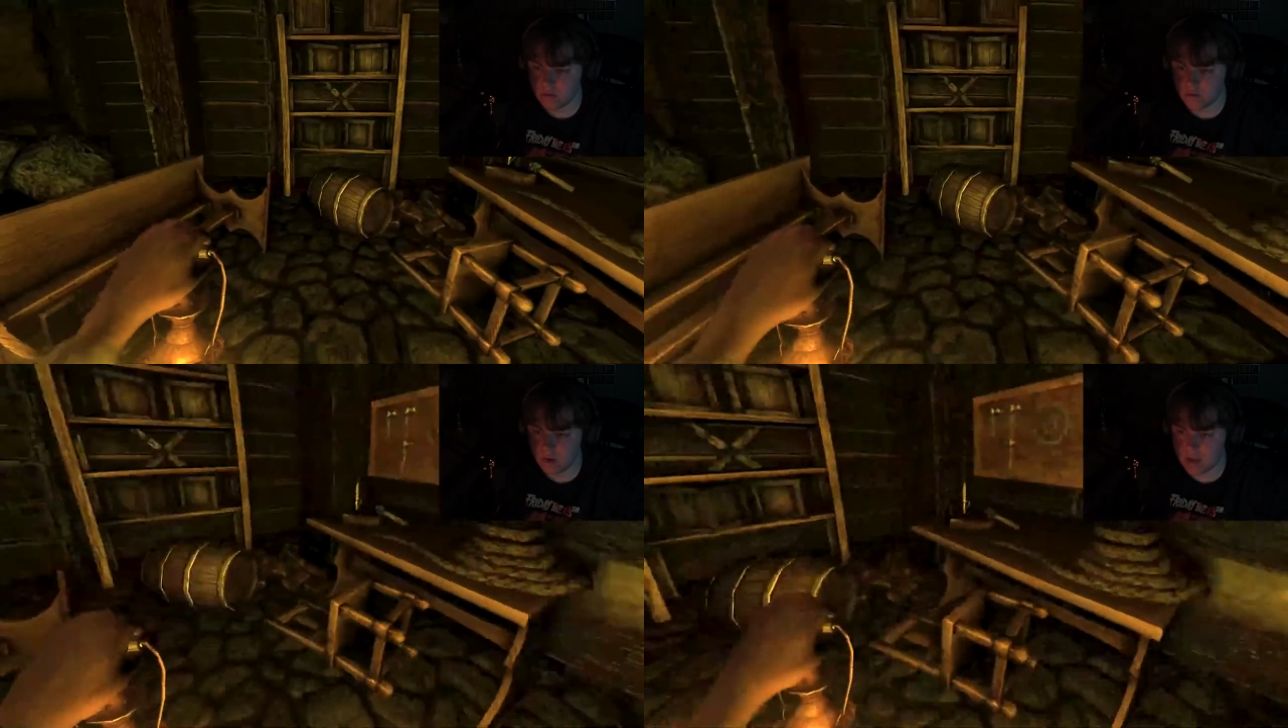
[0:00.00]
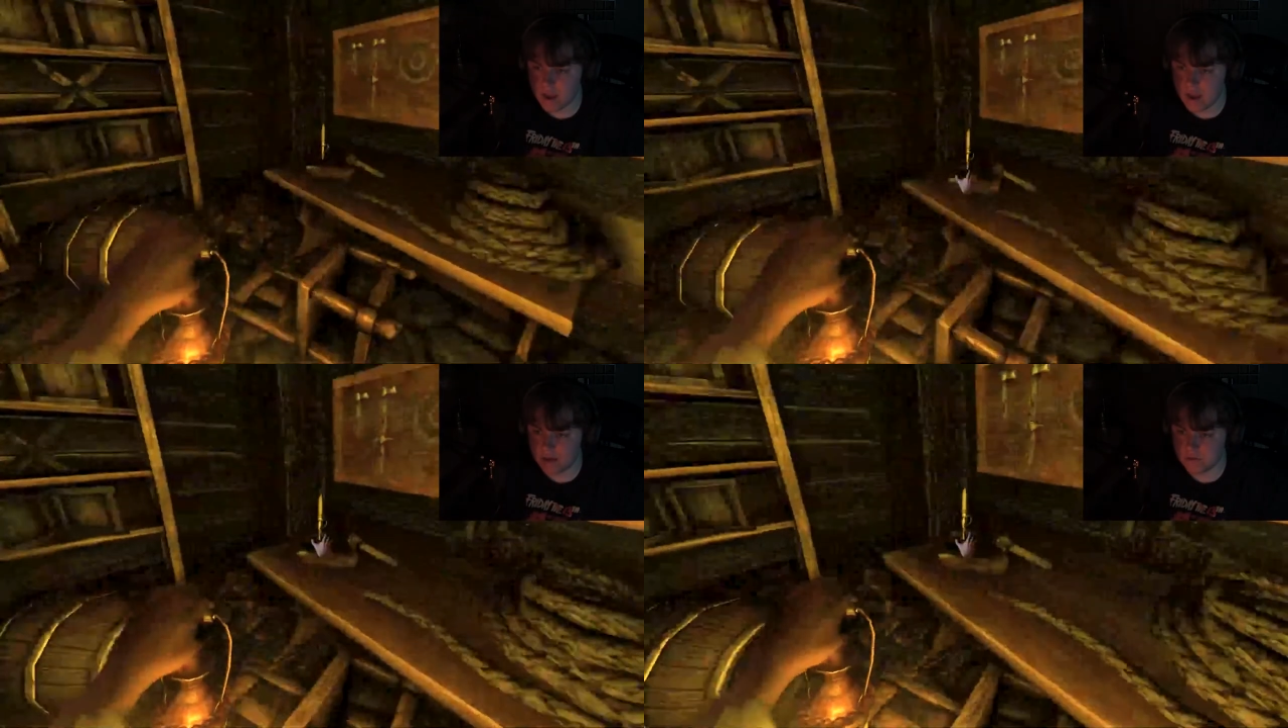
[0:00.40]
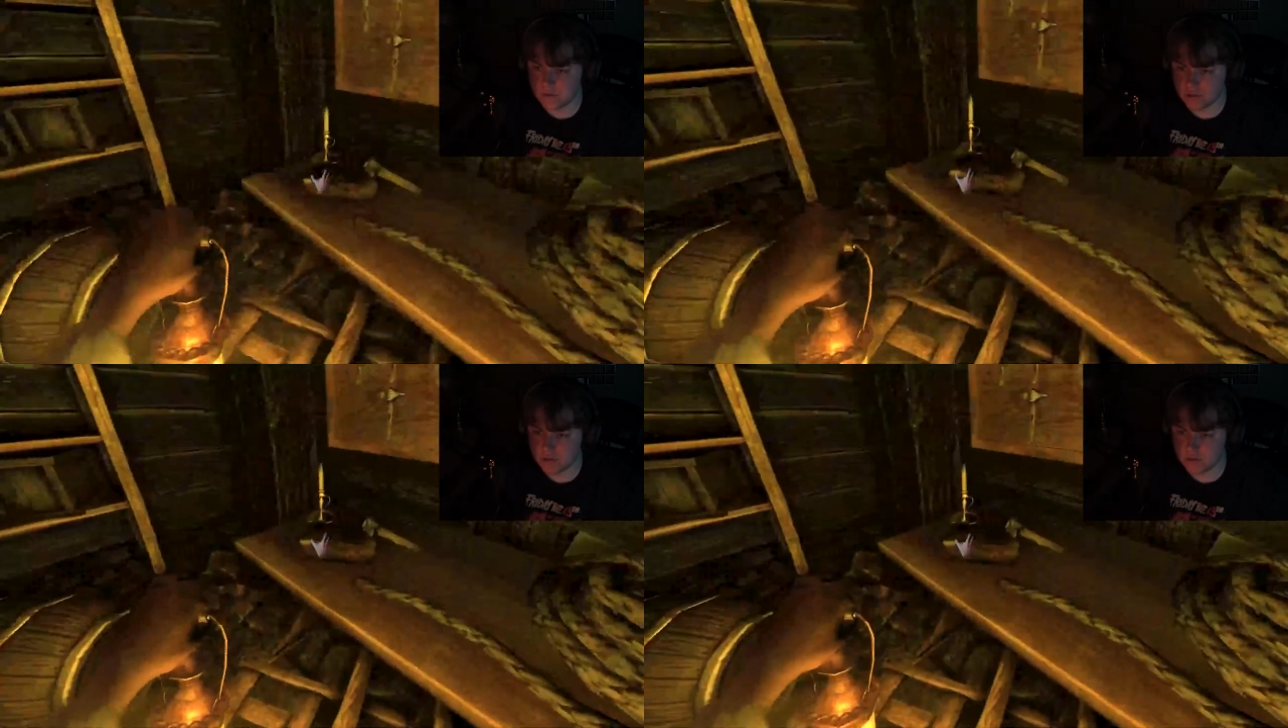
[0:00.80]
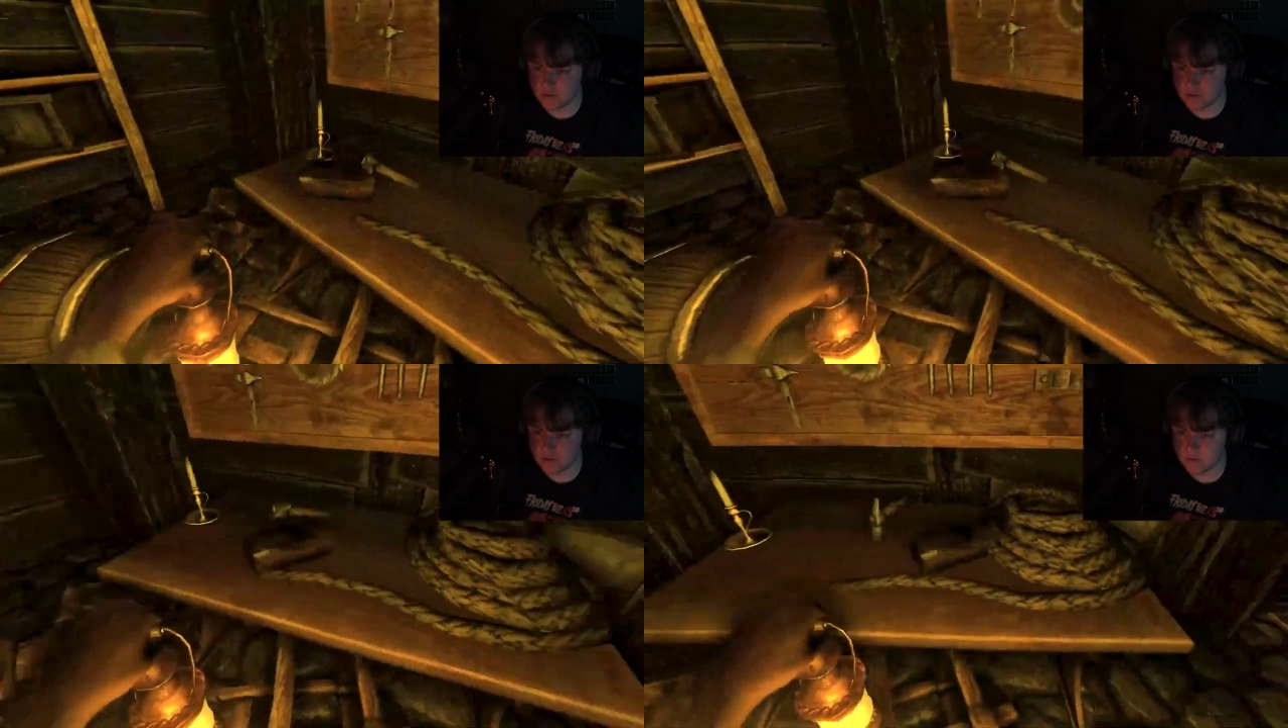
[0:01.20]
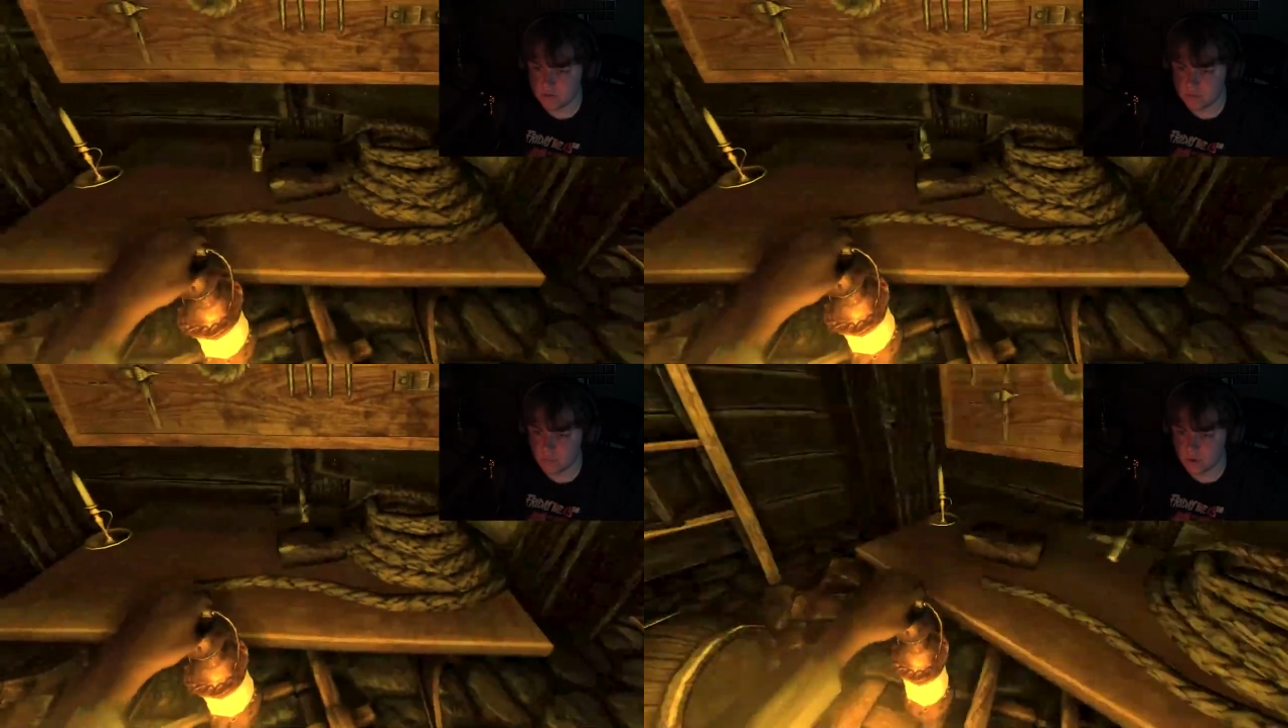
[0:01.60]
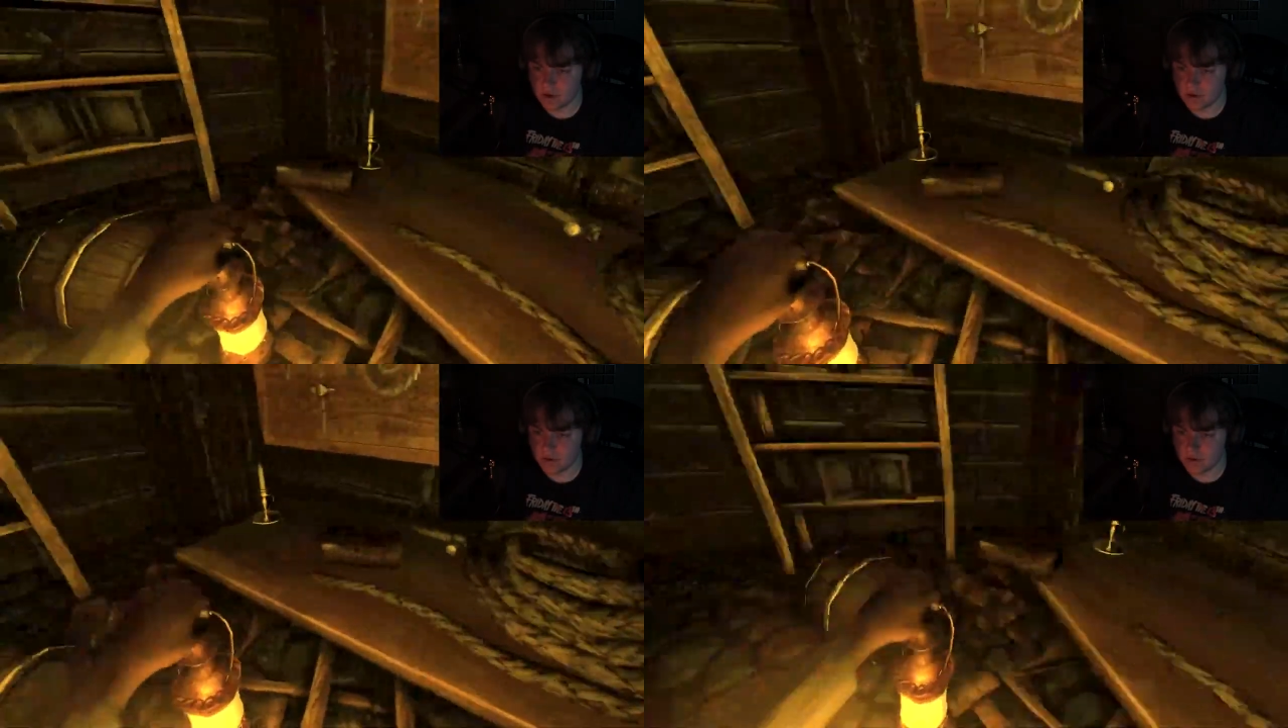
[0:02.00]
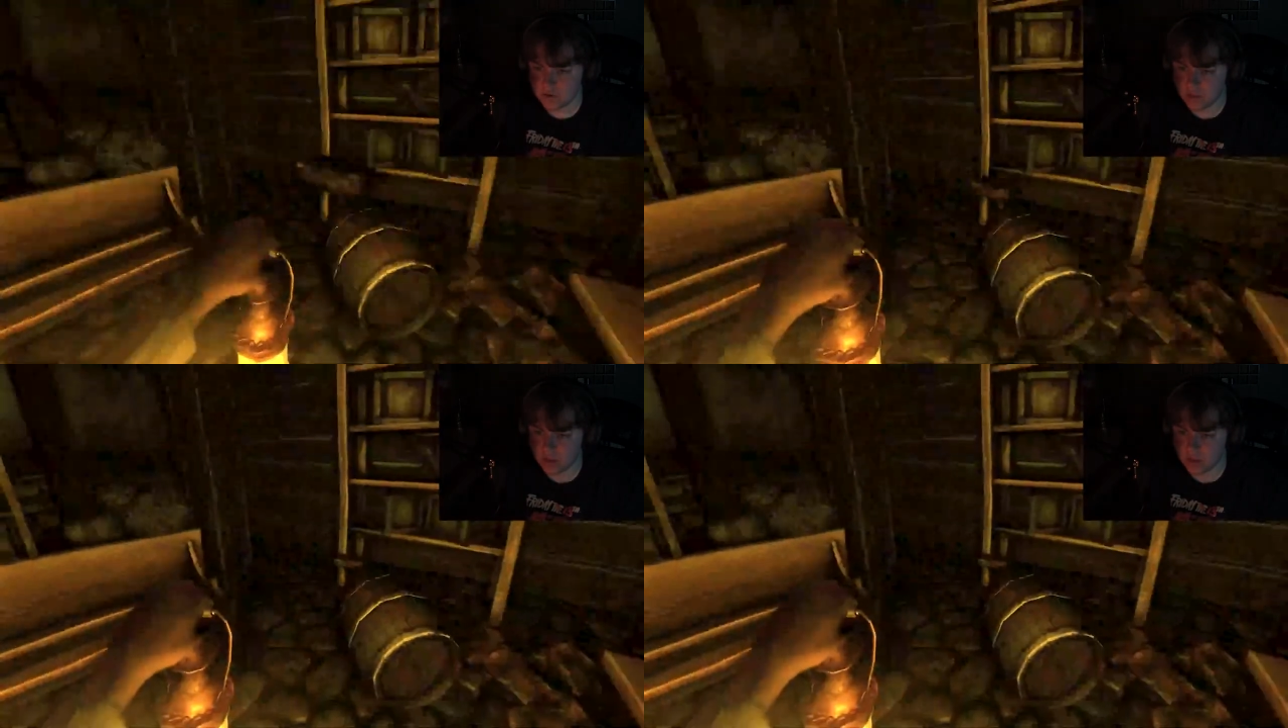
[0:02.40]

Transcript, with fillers: like as you're walking around just like